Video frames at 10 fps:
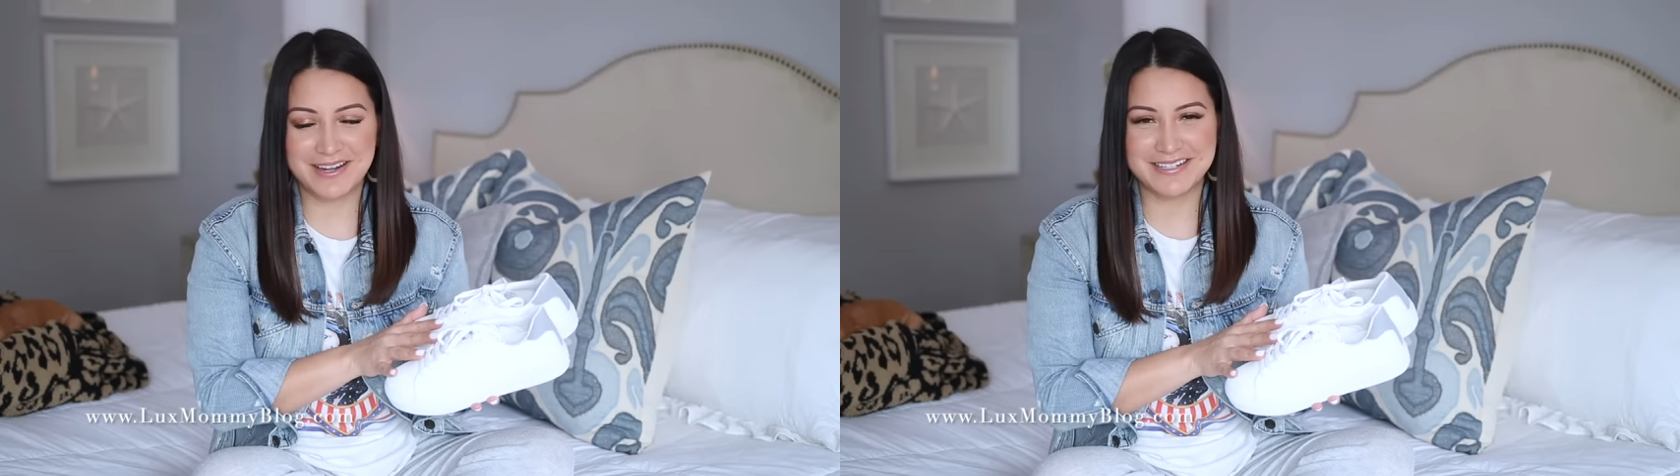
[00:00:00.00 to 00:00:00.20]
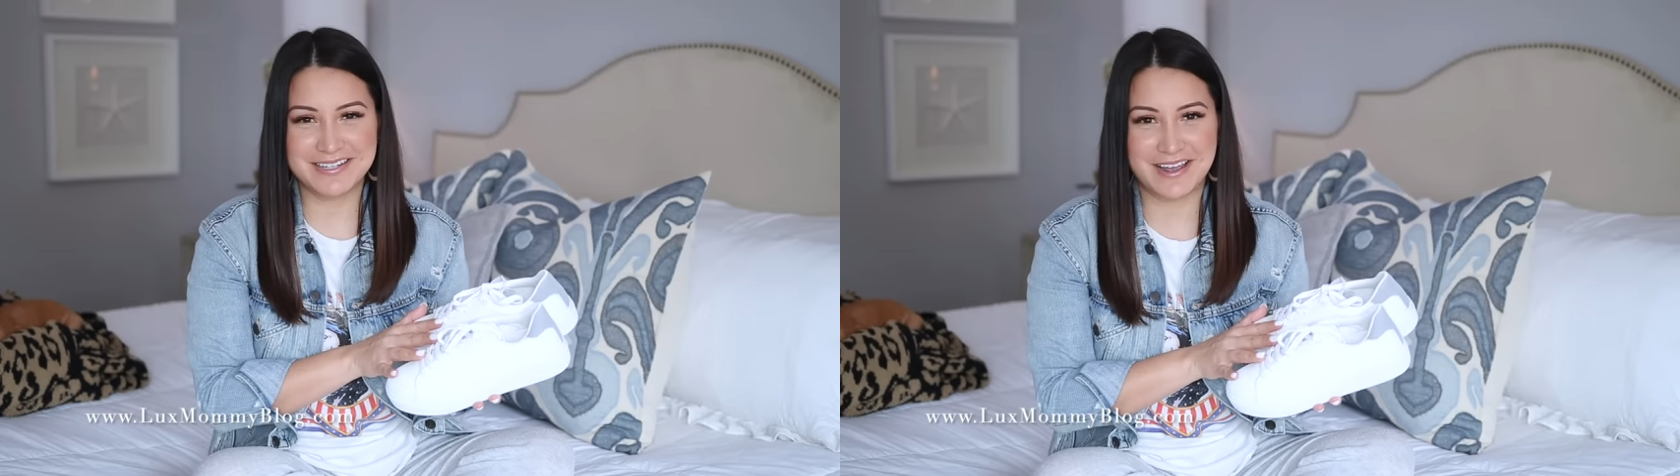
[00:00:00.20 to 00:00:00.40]

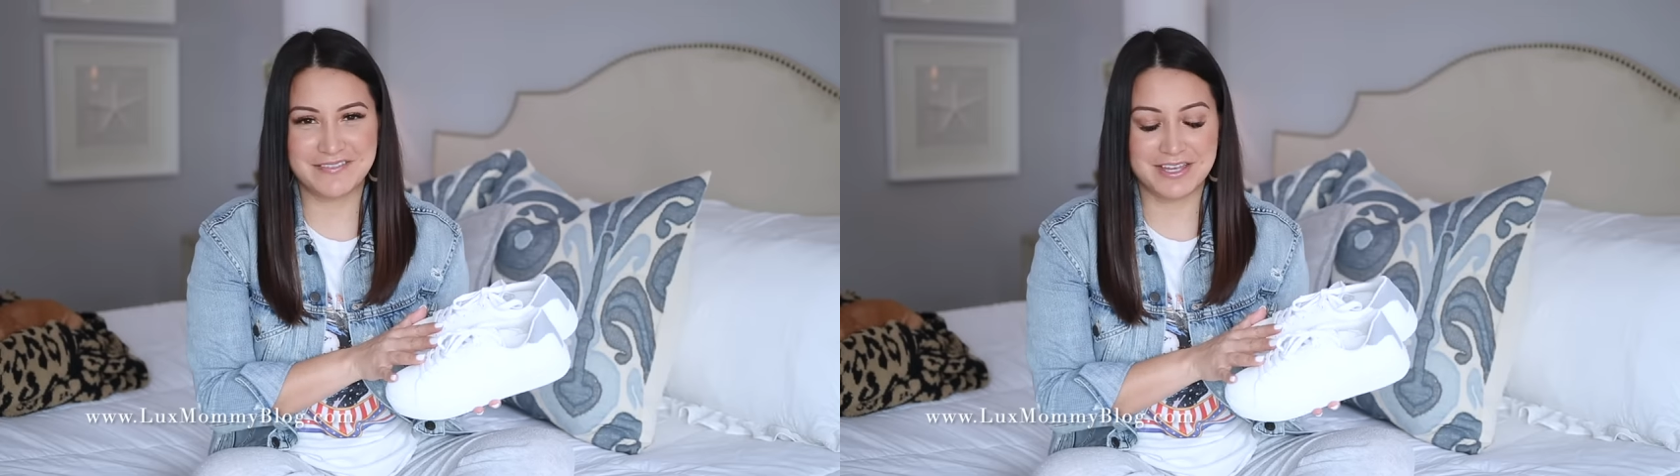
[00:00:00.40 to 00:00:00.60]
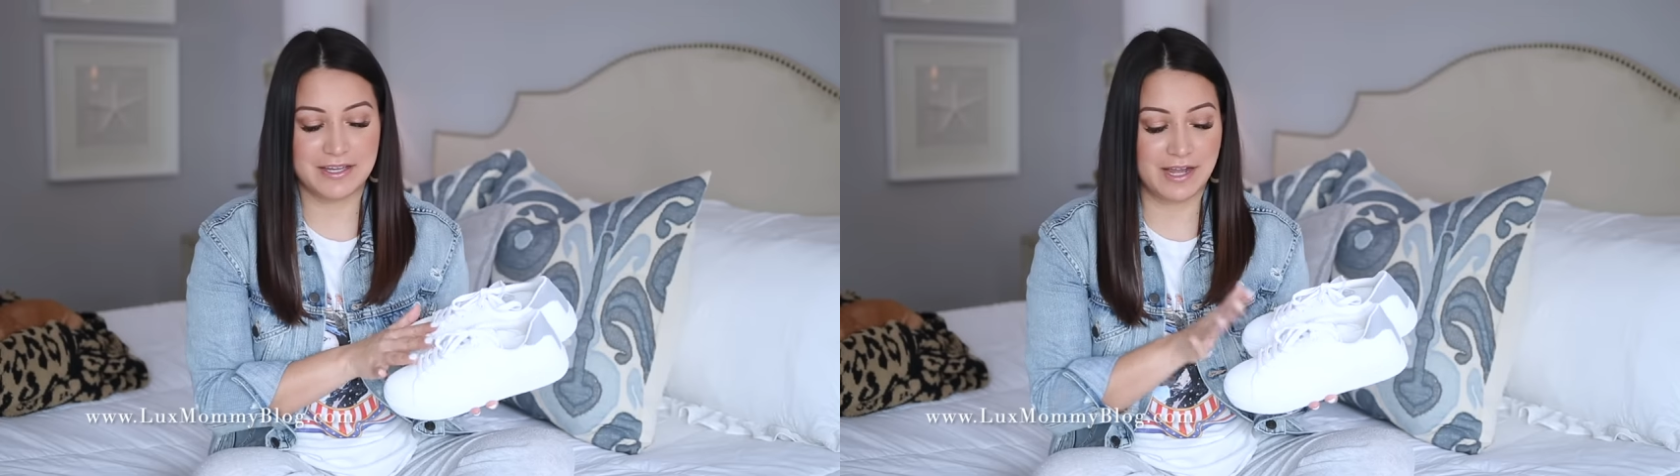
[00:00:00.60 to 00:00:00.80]
ahead and dive
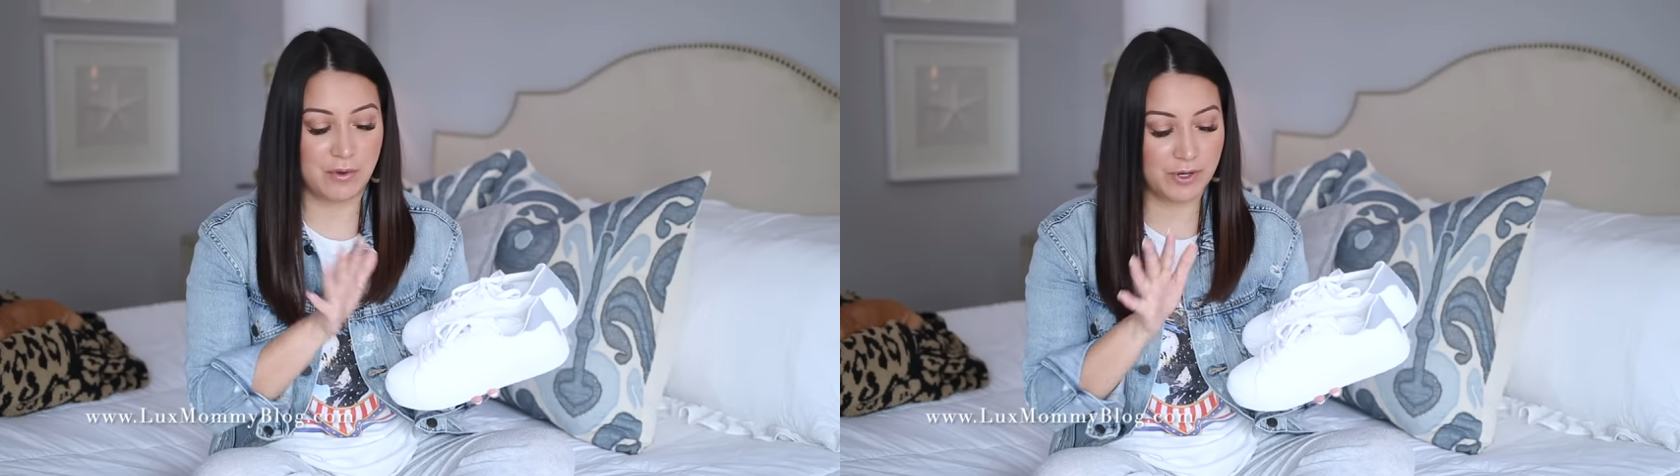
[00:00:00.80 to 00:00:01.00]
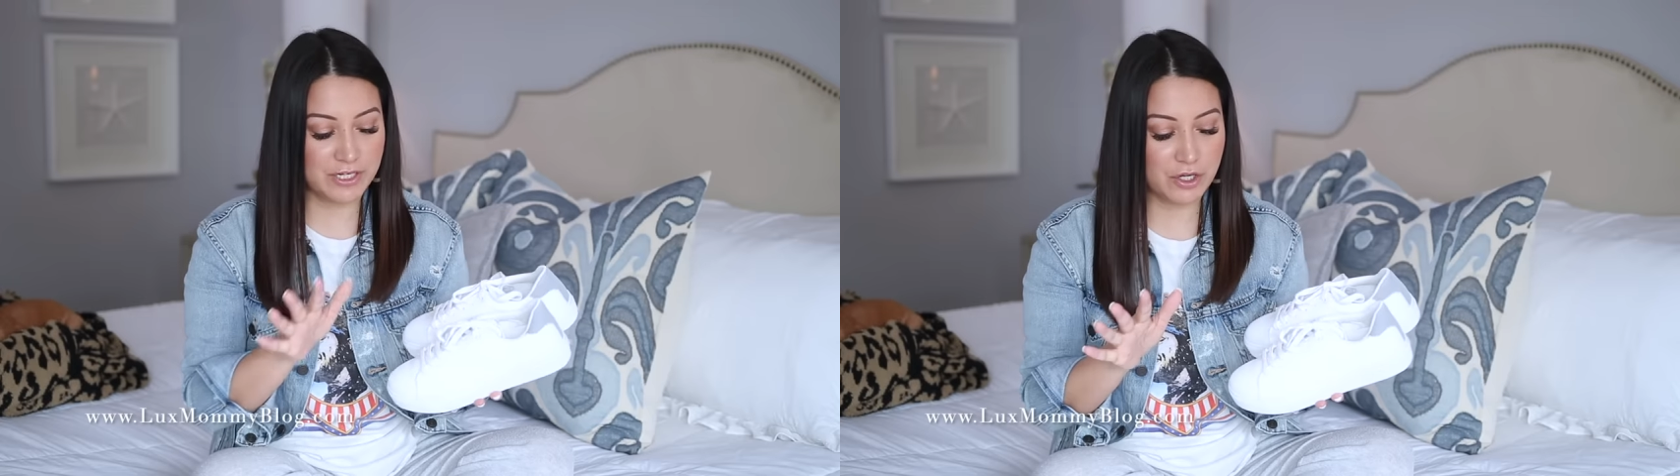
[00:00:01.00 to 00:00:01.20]
in. I
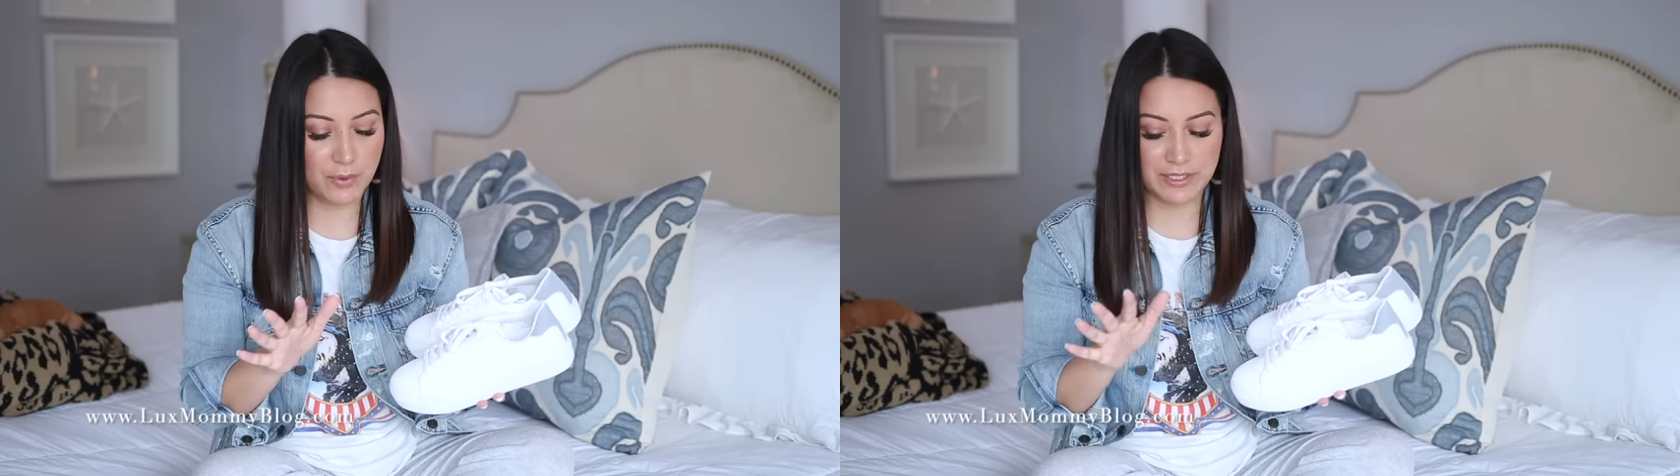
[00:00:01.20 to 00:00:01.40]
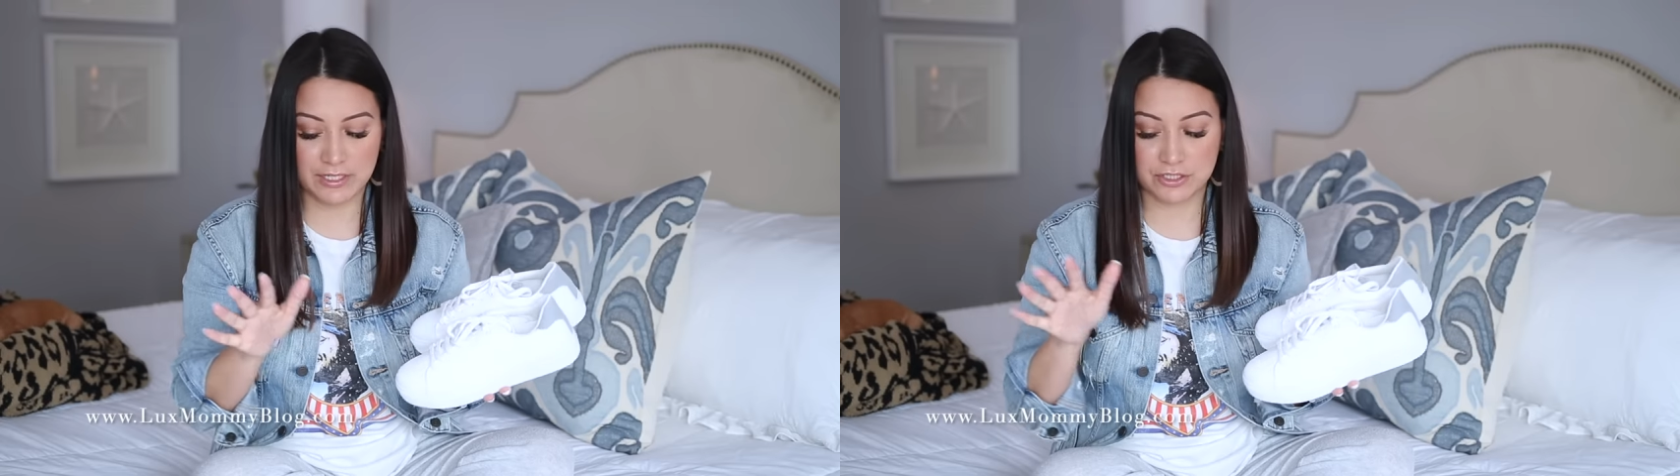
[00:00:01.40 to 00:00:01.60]
wanted to go
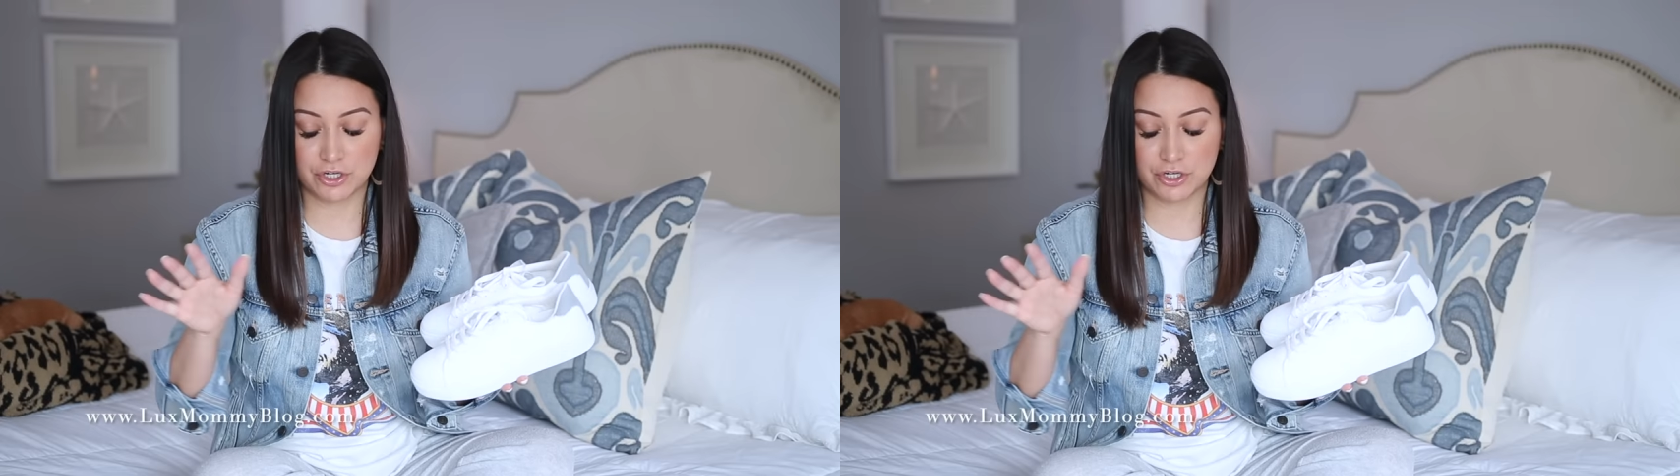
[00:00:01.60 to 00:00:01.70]
ahead and get